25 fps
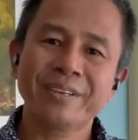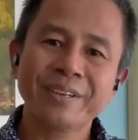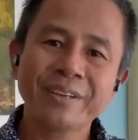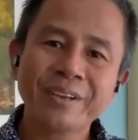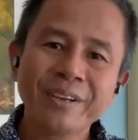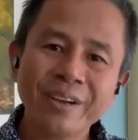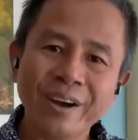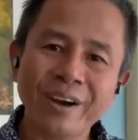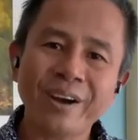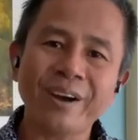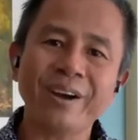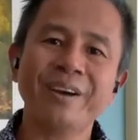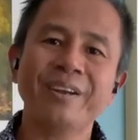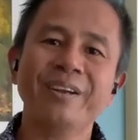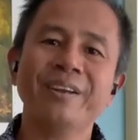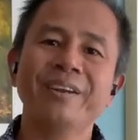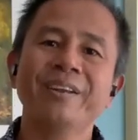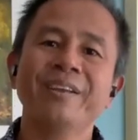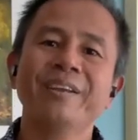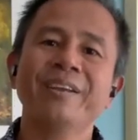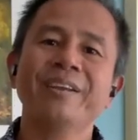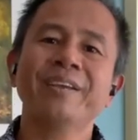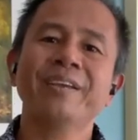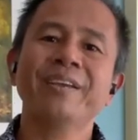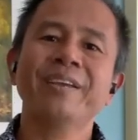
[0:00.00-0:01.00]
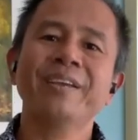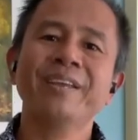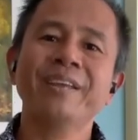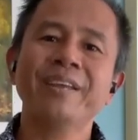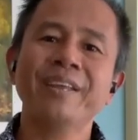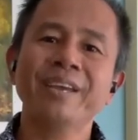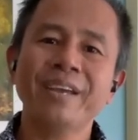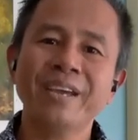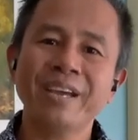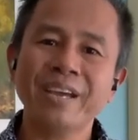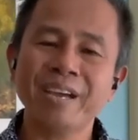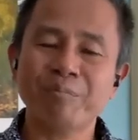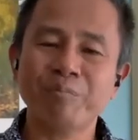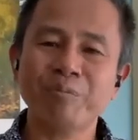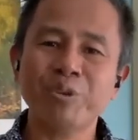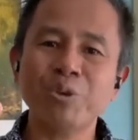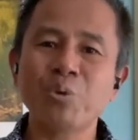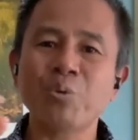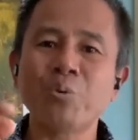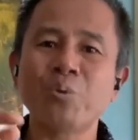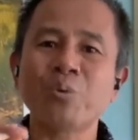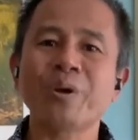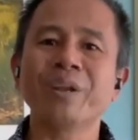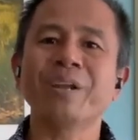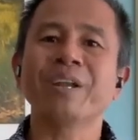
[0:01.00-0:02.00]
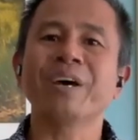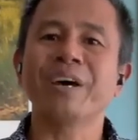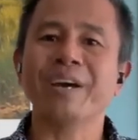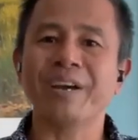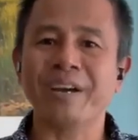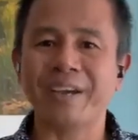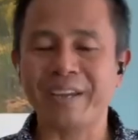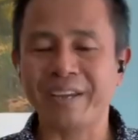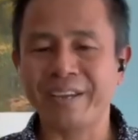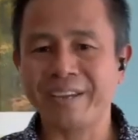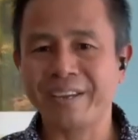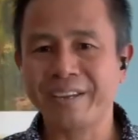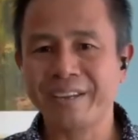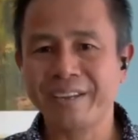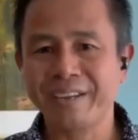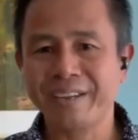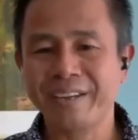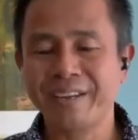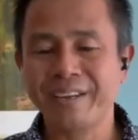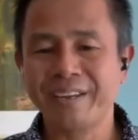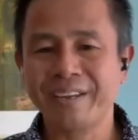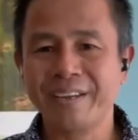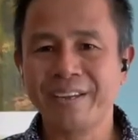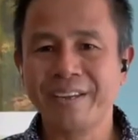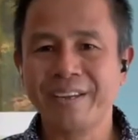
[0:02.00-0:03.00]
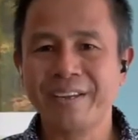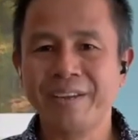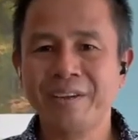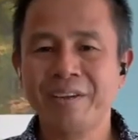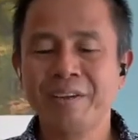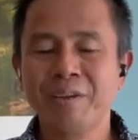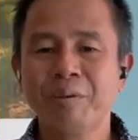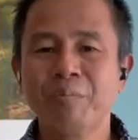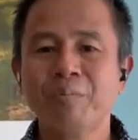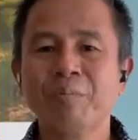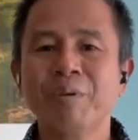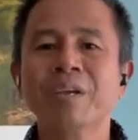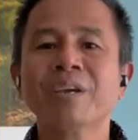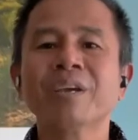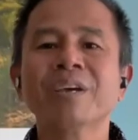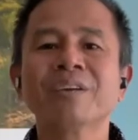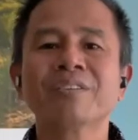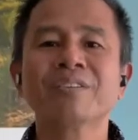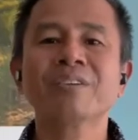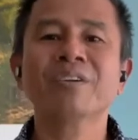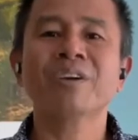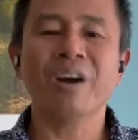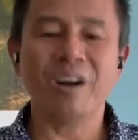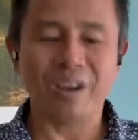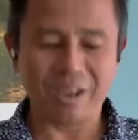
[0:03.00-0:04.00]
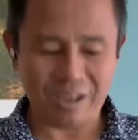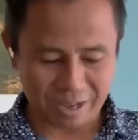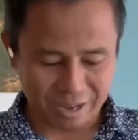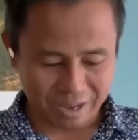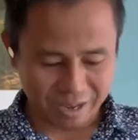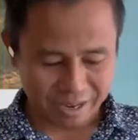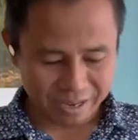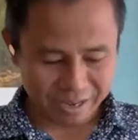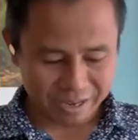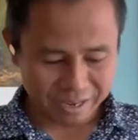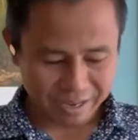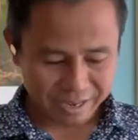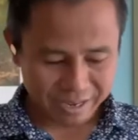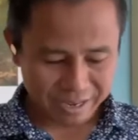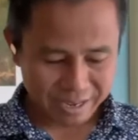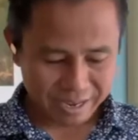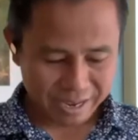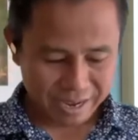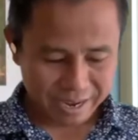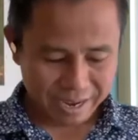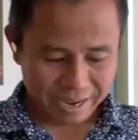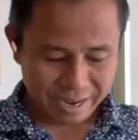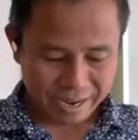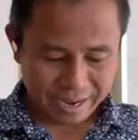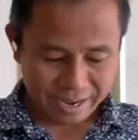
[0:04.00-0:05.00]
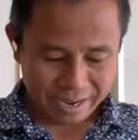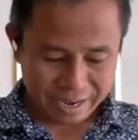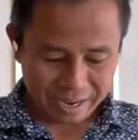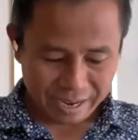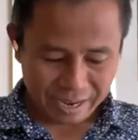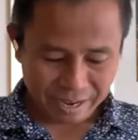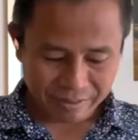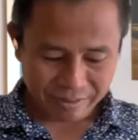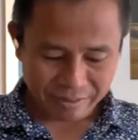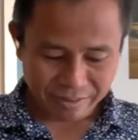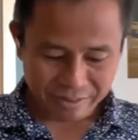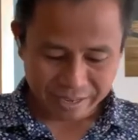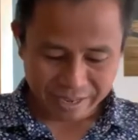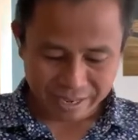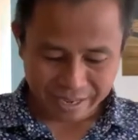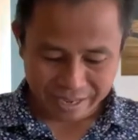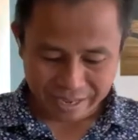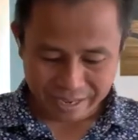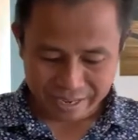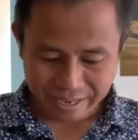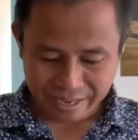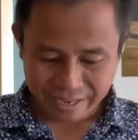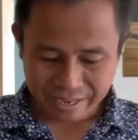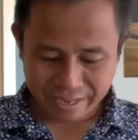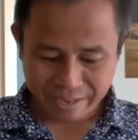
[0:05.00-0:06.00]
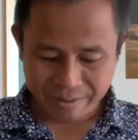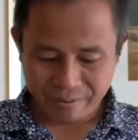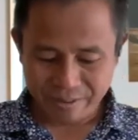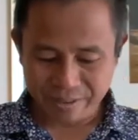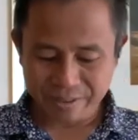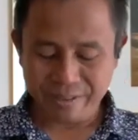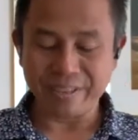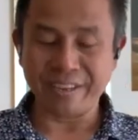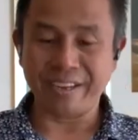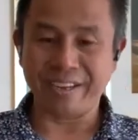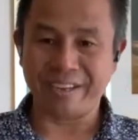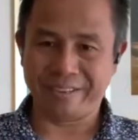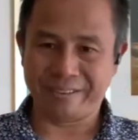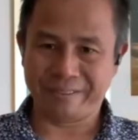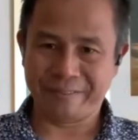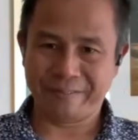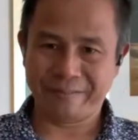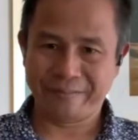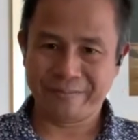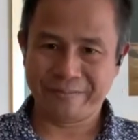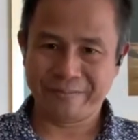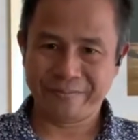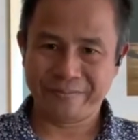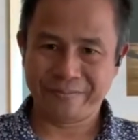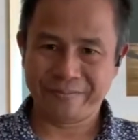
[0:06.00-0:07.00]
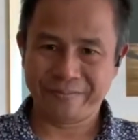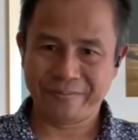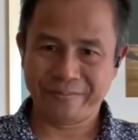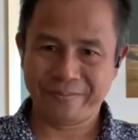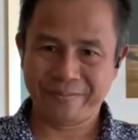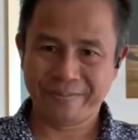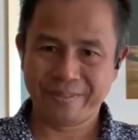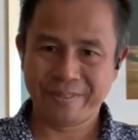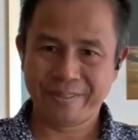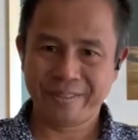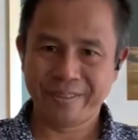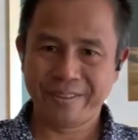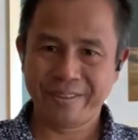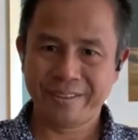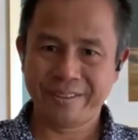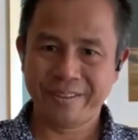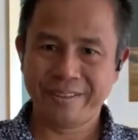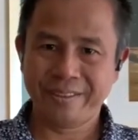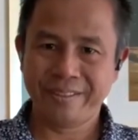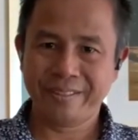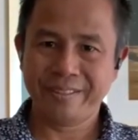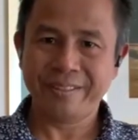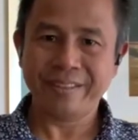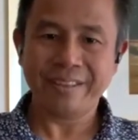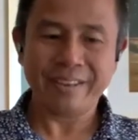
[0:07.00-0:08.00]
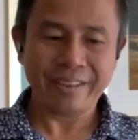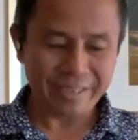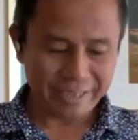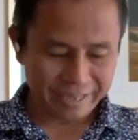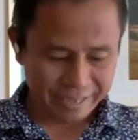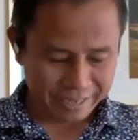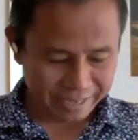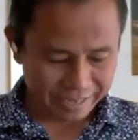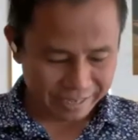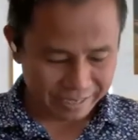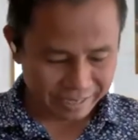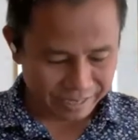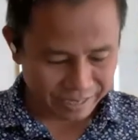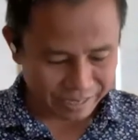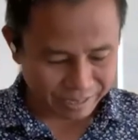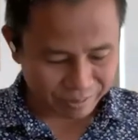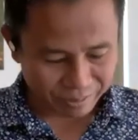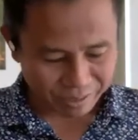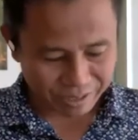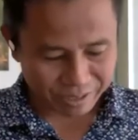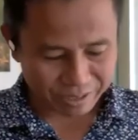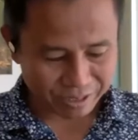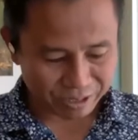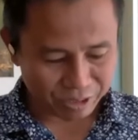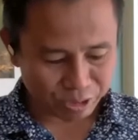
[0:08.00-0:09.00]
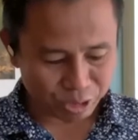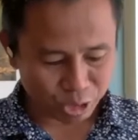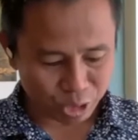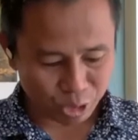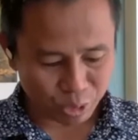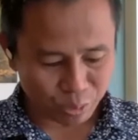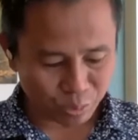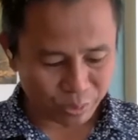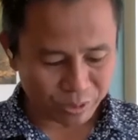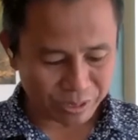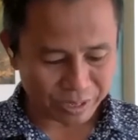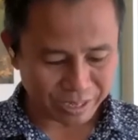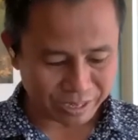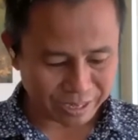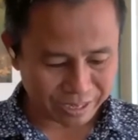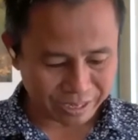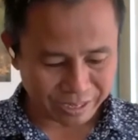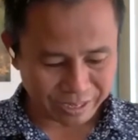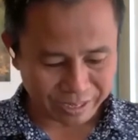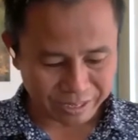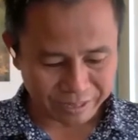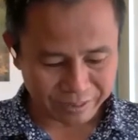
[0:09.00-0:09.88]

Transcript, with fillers: God can help you and I, because God has everything that he can give it to you and I.